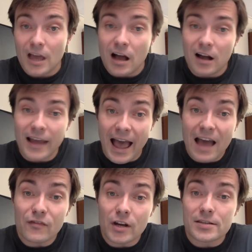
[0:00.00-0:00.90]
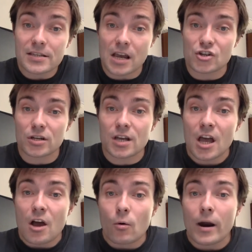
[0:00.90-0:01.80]
I have done sessions
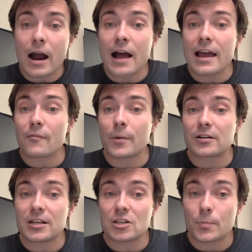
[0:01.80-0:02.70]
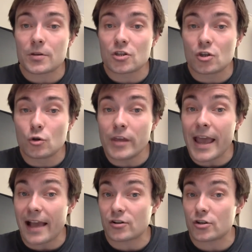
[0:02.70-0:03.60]
where I have participants do
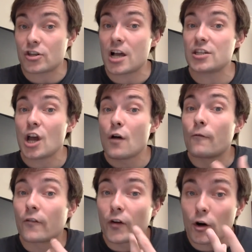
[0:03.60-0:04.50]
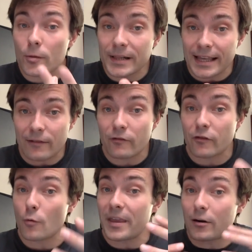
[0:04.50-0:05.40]
the exercise verbally
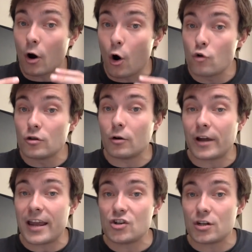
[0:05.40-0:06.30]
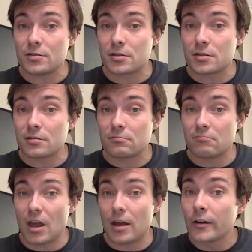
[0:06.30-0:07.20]
from their own locations.
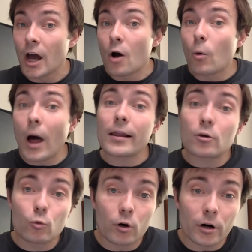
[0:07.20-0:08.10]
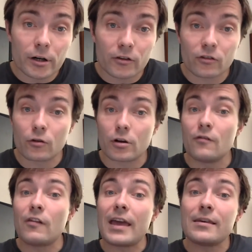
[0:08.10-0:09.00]
And while it worked to
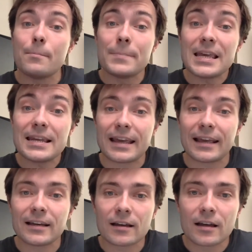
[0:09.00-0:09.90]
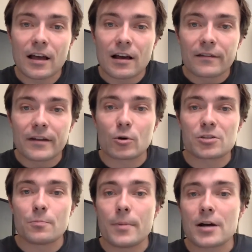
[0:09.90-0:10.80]
convey the meaning, there
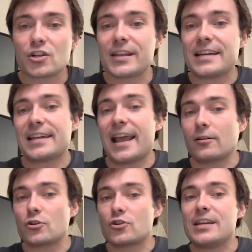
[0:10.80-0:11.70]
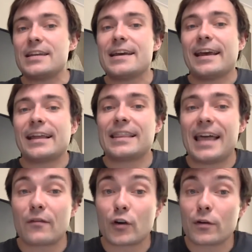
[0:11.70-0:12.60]
was much less energy and
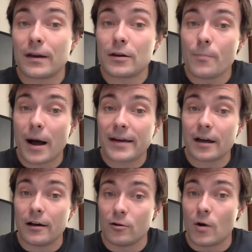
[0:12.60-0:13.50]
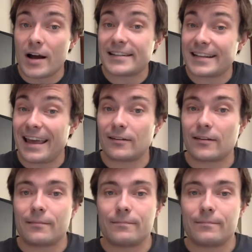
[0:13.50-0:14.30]
laughter than you might otherwise get.